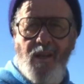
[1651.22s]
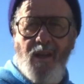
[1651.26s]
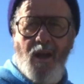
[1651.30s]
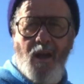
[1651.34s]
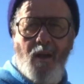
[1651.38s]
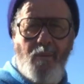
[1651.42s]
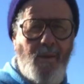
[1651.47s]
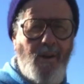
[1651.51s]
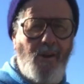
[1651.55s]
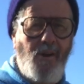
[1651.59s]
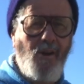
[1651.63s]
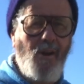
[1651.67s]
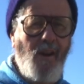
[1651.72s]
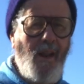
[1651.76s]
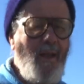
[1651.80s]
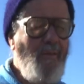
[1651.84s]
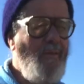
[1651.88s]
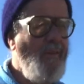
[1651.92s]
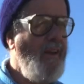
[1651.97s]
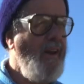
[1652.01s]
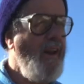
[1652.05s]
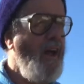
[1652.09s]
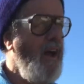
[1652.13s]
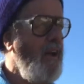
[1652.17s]
I mean, you're
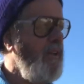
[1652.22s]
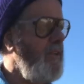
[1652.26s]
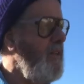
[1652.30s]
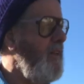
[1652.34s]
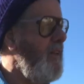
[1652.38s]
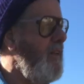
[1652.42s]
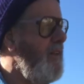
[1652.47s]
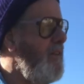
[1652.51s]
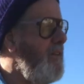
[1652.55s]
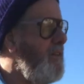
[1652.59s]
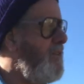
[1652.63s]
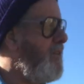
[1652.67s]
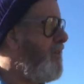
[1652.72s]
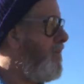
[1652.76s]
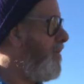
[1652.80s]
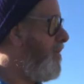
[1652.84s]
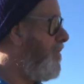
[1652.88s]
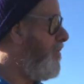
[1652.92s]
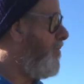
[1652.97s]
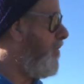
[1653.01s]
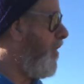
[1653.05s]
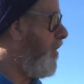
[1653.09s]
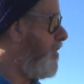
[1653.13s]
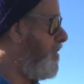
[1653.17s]
leaving nothing
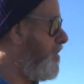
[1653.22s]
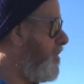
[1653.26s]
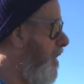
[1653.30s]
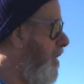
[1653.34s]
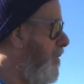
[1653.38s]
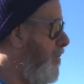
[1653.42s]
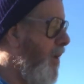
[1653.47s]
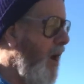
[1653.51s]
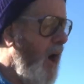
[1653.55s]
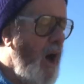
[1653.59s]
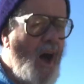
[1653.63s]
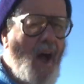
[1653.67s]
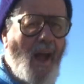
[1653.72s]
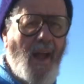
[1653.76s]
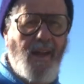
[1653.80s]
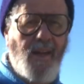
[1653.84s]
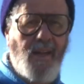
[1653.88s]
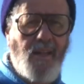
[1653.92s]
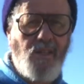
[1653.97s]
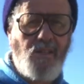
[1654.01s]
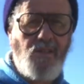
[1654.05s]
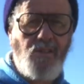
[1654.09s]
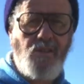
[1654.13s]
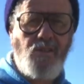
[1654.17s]
virtually behind
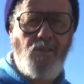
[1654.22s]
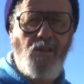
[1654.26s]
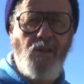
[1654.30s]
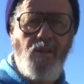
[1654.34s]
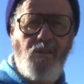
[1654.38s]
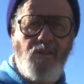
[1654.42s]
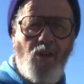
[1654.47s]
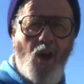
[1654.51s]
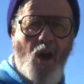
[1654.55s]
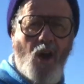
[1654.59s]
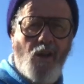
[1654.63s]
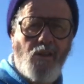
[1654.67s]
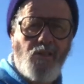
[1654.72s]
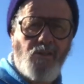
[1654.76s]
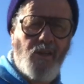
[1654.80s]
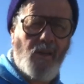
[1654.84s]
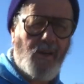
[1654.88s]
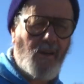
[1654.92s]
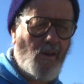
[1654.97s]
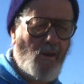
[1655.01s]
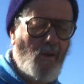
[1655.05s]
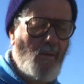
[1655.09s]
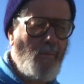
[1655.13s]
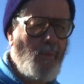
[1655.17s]
that's toxic
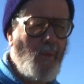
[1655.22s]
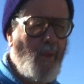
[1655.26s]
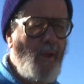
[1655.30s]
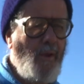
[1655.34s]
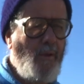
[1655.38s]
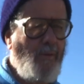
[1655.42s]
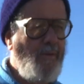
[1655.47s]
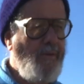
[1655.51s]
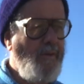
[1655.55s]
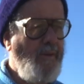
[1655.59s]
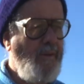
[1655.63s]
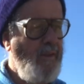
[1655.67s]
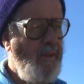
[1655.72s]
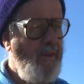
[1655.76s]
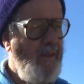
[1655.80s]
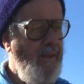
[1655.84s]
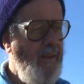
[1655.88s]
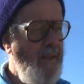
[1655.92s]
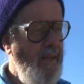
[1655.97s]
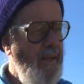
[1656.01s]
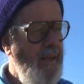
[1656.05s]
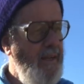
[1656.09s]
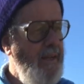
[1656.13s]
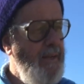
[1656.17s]
or a pollutant.
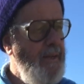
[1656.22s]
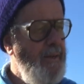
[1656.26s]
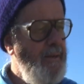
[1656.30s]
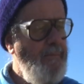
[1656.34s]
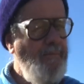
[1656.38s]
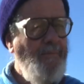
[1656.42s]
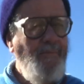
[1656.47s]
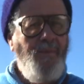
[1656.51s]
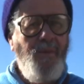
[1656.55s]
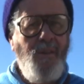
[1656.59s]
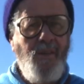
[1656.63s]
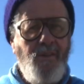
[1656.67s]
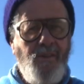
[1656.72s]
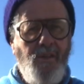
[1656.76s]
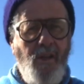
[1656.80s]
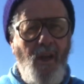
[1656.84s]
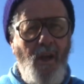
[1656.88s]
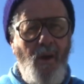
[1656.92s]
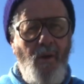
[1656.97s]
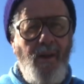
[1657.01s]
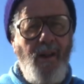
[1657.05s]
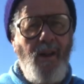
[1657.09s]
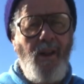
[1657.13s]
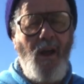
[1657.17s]

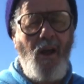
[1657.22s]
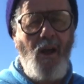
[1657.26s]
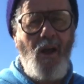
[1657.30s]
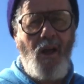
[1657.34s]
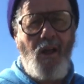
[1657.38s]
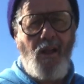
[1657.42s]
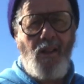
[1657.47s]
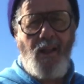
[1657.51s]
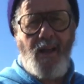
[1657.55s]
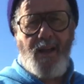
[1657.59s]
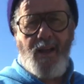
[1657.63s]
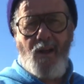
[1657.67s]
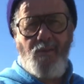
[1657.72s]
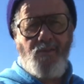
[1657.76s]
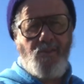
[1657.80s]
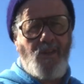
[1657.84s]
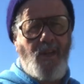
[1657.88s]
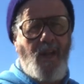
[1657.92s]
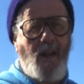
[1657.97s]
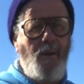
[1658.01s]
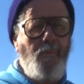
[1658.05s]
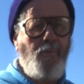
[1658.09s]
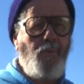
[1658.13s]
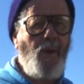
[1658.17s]
So, and like I've
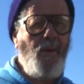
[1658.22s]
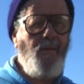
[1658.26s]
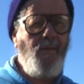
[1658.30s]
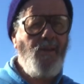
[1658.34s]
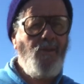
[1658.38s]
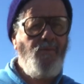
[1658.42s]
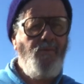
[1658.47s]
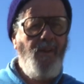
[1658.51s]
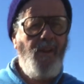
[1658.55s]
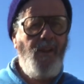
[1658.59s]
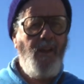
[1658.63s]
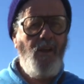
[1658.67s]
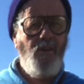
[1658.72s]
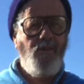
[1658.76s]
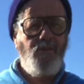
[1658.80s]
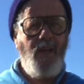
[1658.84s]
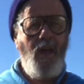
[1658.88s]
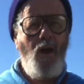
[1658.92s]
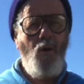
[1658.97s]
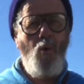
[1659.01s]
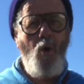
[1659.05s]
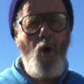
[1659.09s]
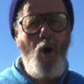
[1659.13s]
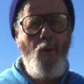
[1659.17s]
said in previous videos,
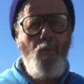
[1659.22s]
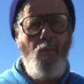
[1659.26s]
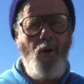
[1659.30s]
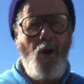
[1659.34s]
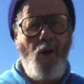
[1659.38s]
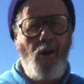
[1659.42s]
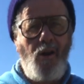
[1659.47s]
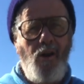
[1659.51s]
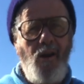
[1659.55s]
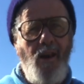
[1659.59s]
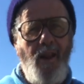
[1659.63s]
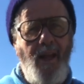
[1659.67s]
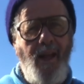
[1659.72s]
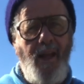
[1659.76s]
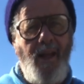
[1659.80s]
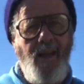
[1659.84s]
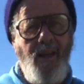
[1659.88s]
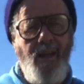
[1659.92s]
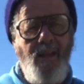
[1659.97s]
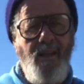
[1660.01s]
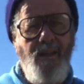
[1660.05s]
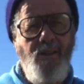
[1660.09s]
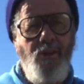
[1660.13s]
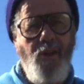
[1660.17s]
that Walmart clay,
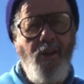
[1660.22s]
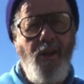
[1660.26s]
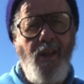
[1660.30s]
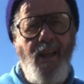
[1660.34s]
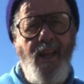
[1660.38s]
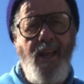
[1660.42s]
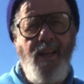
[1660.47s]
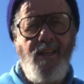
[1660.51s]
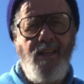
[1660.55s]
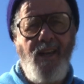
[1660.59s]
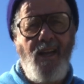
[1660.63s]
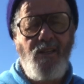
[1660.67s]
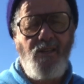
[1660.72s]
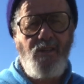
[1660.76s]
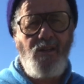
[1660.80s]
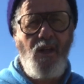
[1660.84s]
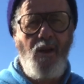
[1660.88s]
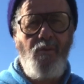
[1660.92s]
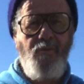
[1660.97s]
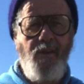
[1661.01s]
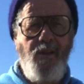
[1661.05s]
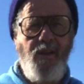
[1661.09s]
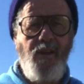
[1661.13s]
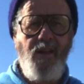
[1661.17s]
you can eat that
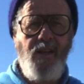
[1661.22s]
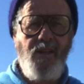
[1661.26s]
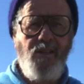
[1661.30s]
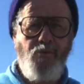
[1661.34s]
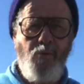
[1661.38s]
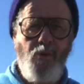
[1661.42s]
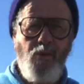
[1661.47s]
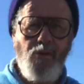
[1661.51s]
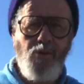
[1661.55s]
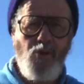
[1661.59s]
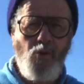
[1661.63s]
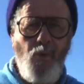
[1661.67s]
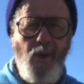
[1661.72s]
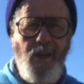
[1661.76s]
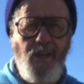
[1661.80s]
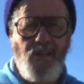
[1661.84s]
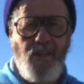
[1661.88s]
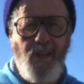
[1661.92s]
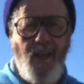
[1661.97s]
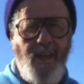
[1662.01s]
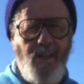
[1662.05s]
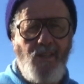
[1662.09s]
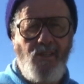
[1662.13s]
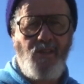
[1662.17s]
stuff. It's real sweet
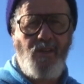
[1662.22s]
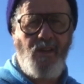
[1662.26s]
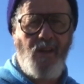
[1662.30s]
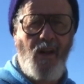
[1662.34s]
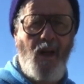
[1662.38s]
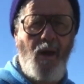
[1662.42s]
tasting.